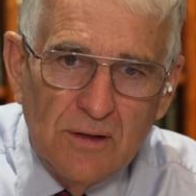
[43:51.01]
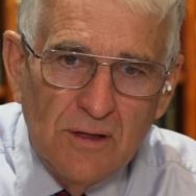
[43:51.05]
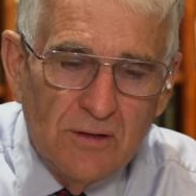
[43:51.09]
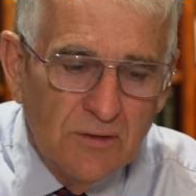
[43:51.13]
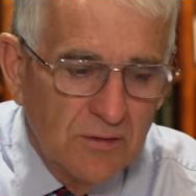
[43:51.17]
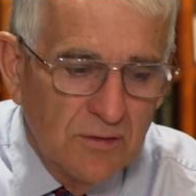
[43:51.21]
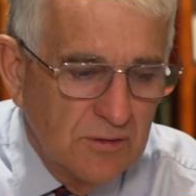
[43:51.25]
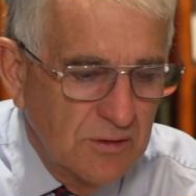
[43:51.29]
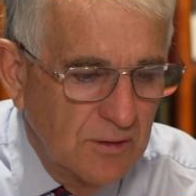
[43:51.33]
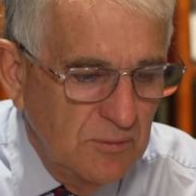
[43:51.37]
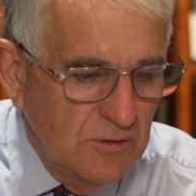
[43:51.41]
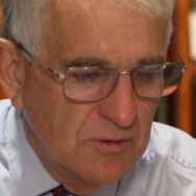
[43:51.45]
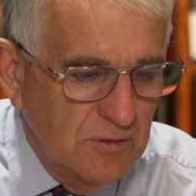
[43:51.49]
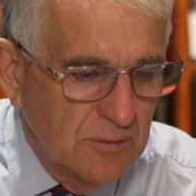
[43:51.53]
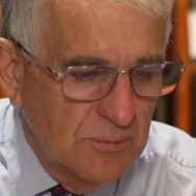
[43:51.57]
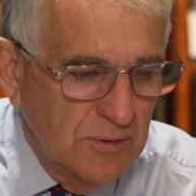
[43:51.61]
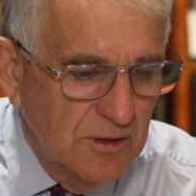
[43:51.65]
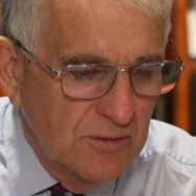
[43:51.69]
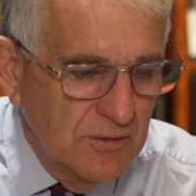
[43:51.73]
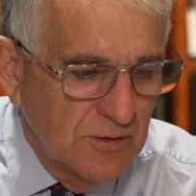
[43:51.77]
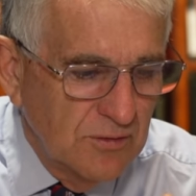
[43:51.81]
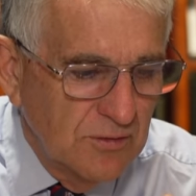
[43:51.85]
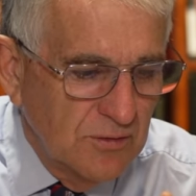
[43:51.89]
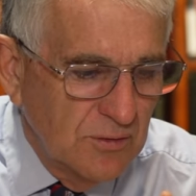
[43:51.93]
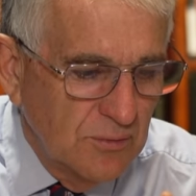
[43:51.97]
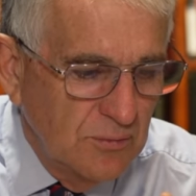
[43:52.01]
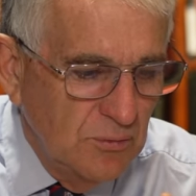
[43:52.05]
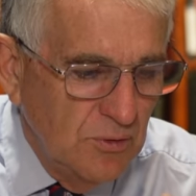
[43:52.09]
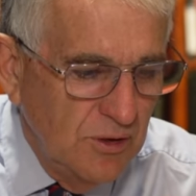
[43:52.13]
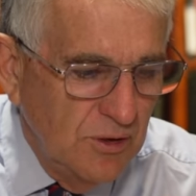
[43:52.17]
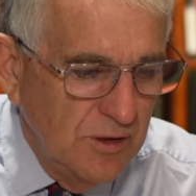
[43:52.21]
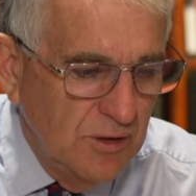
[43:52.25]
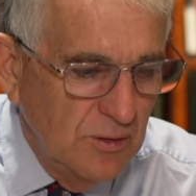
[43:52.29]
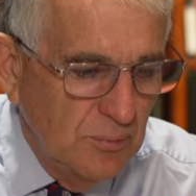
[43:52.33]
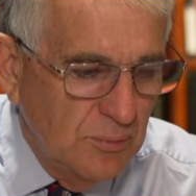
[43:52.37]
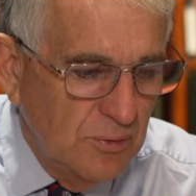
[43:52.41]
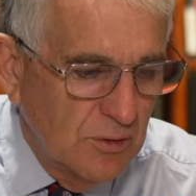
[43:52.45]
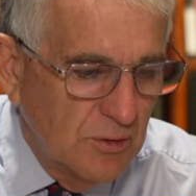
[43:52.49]
It seems to me there's a
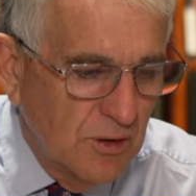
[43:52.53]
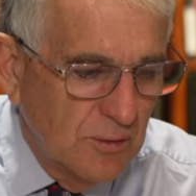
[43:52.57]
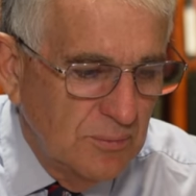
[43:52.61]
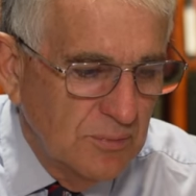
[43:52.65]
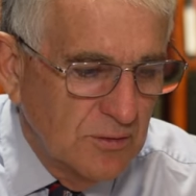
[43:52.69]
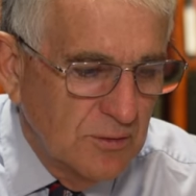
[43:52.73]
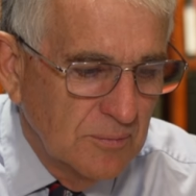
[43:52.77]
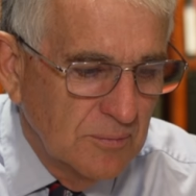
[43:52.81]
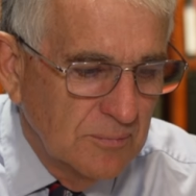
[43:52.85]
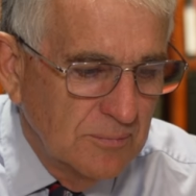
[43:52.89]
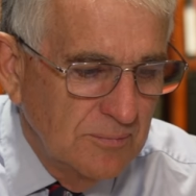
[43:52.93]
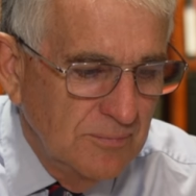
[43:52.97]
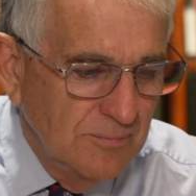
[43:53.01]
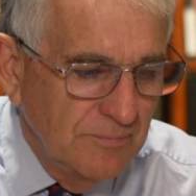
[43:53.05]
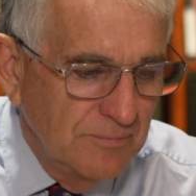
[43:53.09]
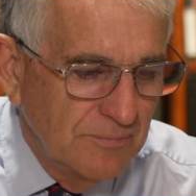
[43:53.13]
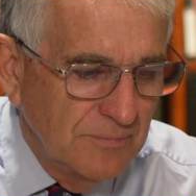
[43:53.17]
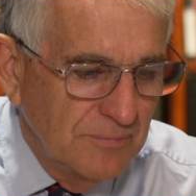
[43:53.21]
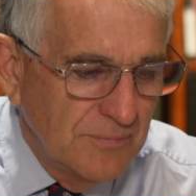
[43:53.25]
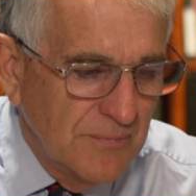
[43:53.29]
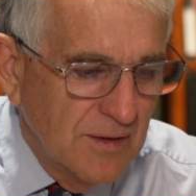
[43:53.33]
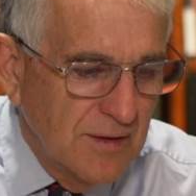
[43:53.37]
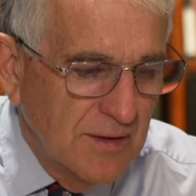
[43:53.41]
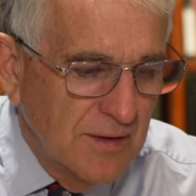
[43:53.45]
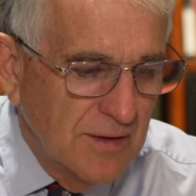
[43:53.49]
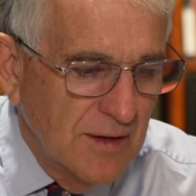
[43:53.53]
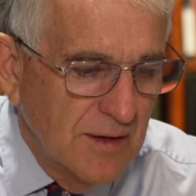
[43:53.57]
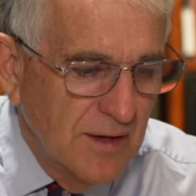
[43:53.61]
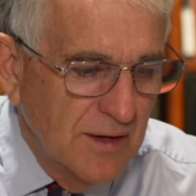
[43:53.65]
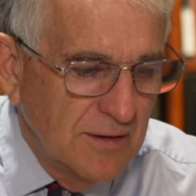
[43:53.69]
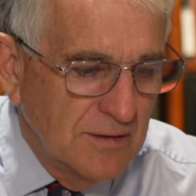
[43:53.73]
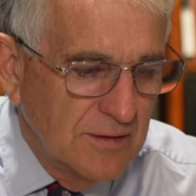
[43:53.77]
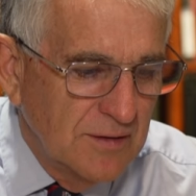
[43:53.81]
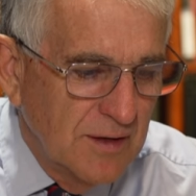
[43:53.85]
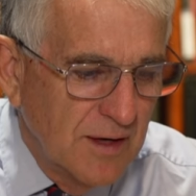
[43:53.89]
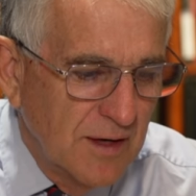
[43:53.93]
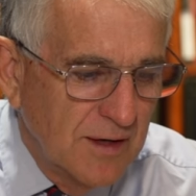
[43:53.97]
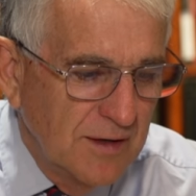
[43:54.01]
real problem
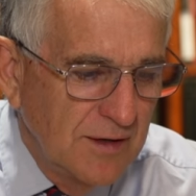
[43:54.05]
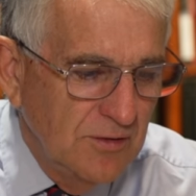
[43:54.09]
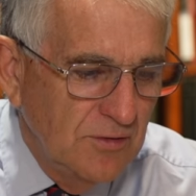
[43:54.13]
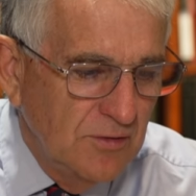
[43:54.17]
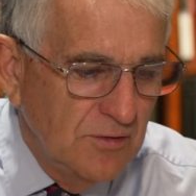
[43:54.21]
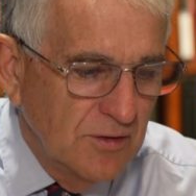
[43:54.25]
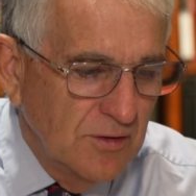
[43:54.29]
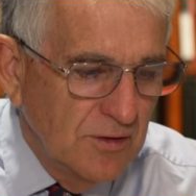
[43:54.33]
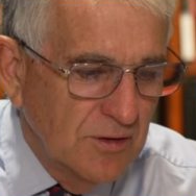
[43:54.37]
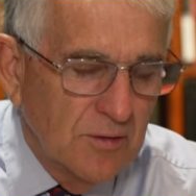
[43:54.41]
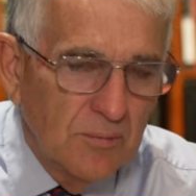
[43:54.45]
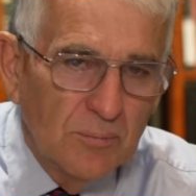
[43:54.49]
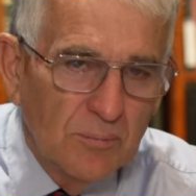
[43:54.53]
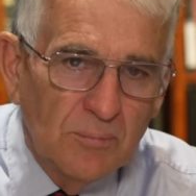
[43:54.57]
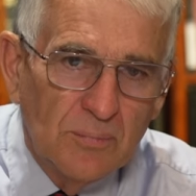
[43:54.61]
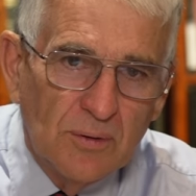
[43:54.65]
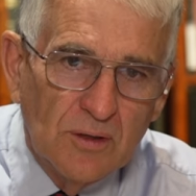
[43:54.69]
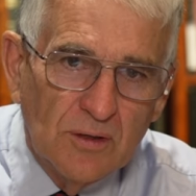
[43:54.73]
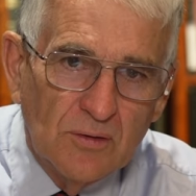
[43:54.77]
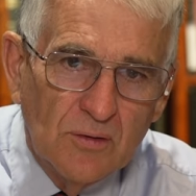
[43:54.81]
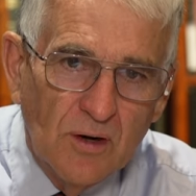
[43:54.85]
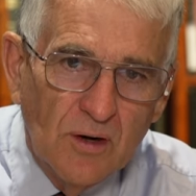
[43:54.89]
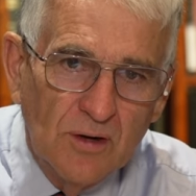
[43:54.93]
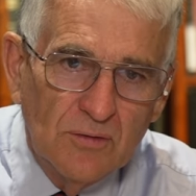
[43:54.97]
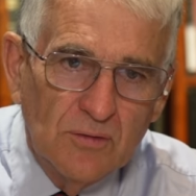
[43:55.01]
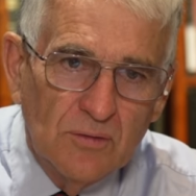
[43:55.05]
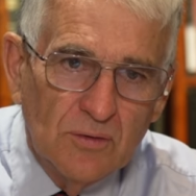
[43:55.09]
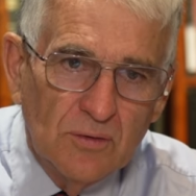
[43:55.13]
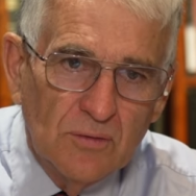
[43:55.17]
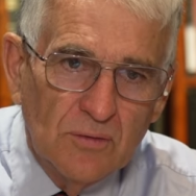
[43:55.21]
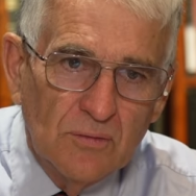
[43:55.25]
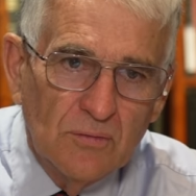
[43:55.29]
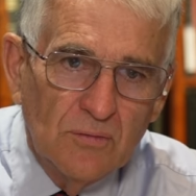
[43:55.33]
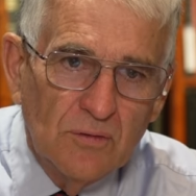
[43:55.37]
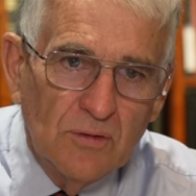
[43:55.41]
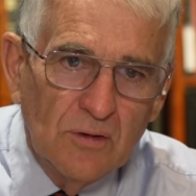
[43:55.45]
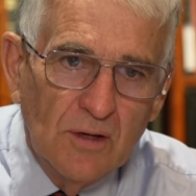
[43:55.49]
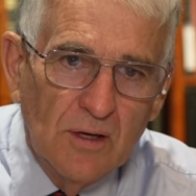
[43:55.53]
engaging
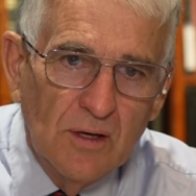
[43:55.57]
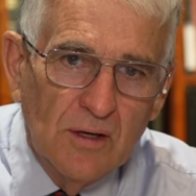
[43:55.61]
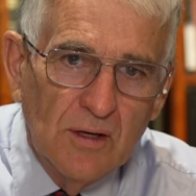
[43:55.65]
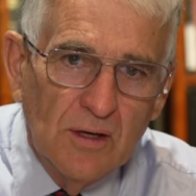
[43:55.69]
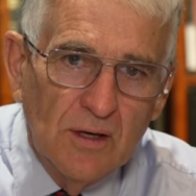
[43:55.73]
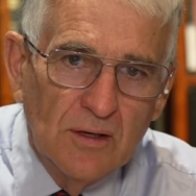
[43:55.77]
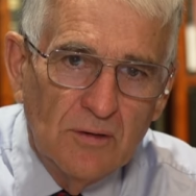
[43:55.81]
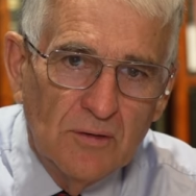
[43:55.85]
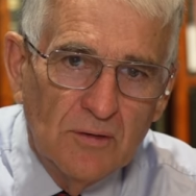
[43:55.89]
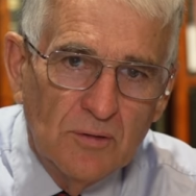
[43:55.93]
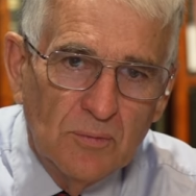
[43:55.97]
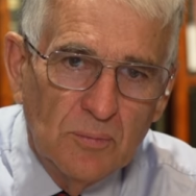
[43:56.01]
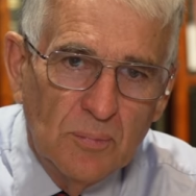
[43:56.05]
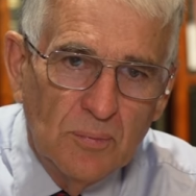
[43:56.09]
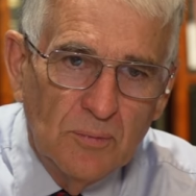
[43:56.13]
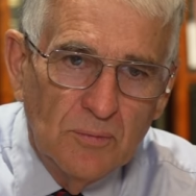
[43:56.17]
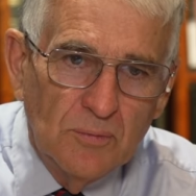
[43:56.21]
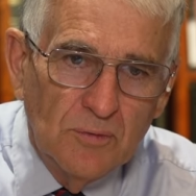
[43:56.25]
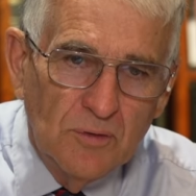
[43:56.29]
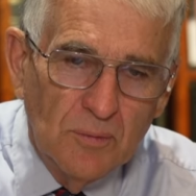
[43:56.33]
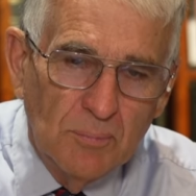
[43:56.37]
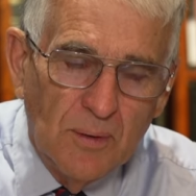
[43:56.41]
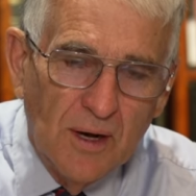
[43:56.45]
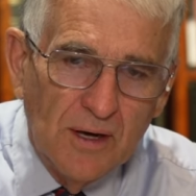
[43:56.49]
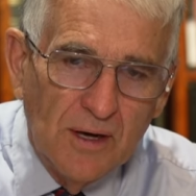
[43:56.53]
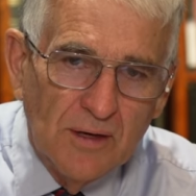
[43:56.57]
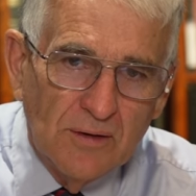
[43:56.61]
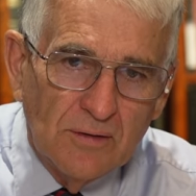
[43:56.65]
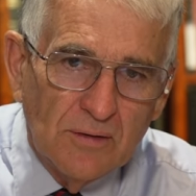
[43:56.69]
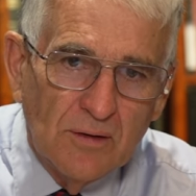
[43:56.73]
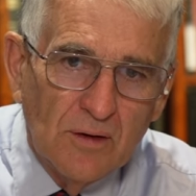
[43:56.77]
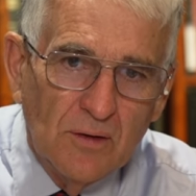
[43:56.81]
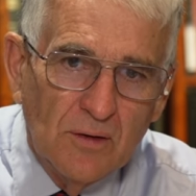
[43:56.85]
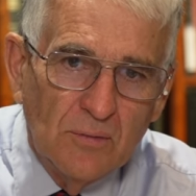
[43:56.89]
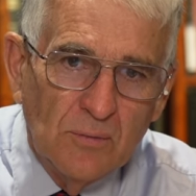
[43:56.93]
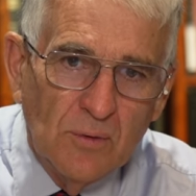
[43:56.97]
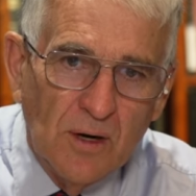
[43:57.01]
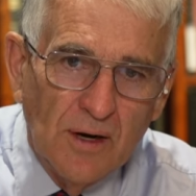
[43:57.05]
progressives in a debate
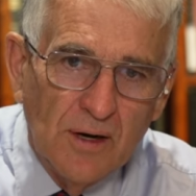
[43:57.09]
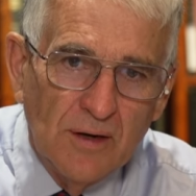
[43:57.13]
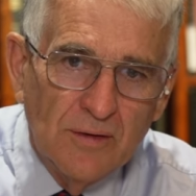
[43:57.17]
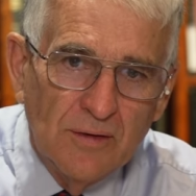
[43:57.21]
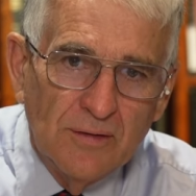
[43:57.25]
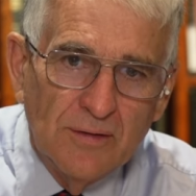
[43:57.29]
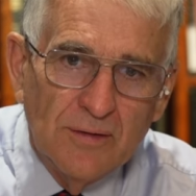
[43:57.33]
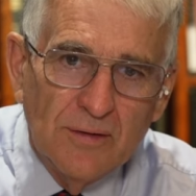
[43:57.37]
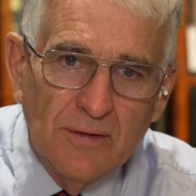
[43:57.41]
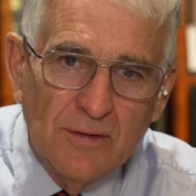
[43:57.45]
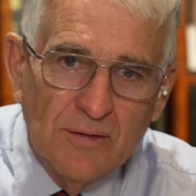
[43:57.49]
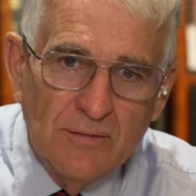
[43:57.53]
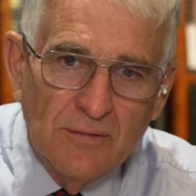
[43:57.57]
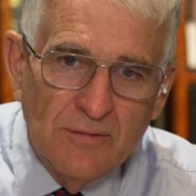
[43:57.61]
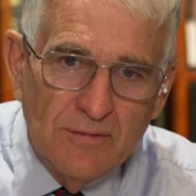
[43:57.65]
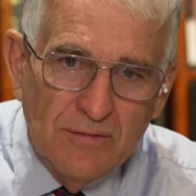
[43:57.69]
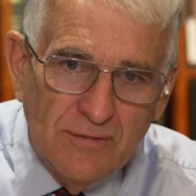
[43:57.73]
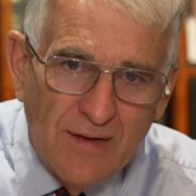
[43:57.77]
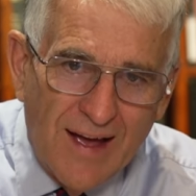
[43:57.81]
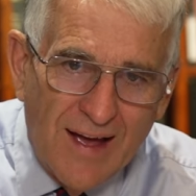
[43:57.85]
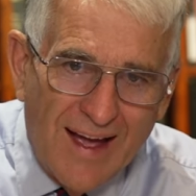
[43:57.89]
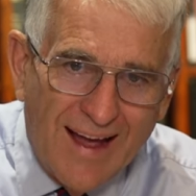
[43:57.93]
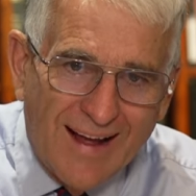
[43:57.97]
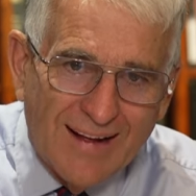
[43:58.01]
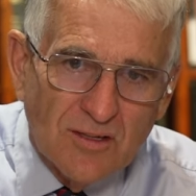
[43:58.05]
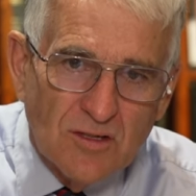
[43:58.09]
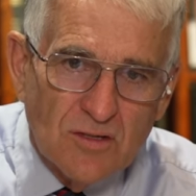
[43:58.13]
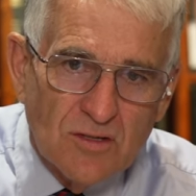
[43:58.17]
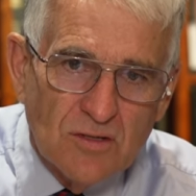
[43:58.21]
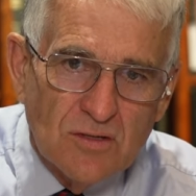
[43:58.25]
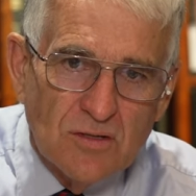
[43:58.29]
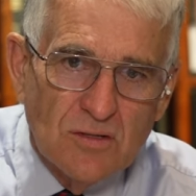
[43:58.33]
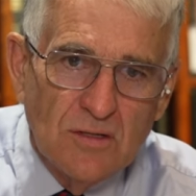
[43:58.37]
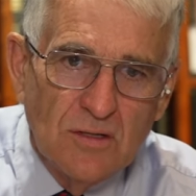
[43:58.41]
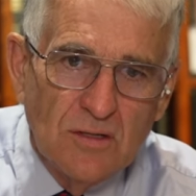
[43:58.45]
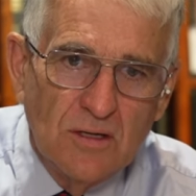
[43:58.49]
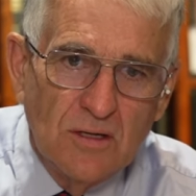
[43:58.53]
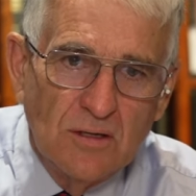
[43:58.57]
around
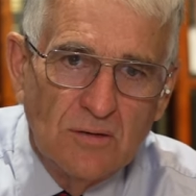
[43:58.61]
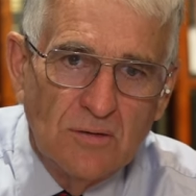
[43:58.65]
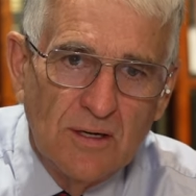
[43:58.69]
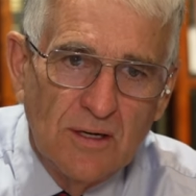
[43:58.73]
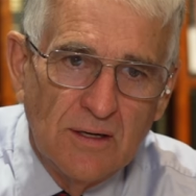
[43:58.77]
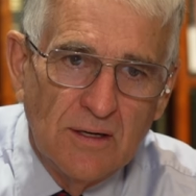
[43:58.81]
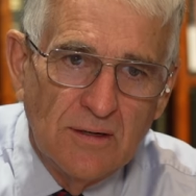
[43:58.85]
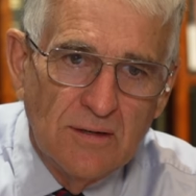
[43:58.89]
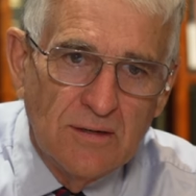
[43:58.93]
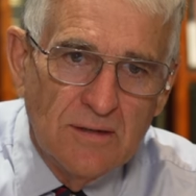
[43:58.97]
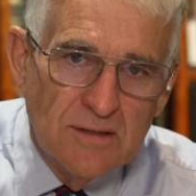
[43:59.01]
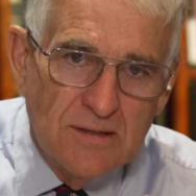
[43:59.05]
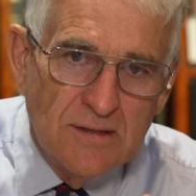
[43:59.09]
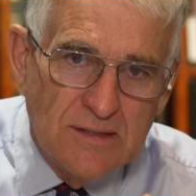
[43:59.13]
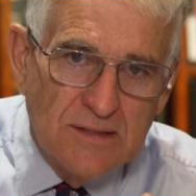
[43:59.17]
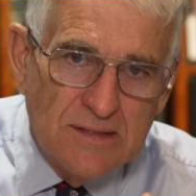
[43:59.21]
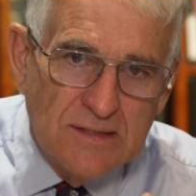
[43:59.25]
facts, around